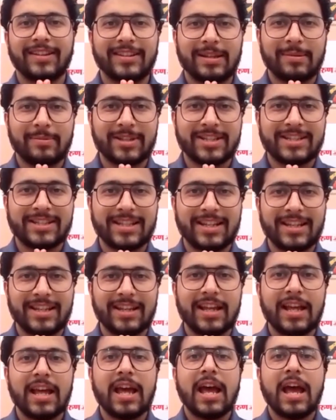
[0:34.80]

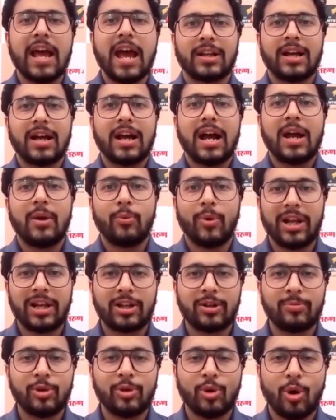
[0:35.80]
Namaste. I
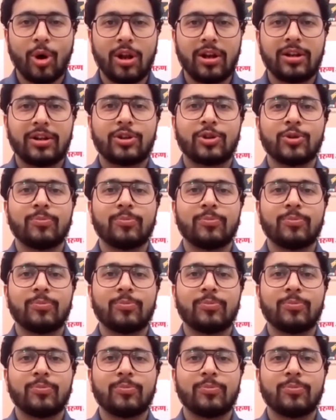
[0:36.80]
welcome you all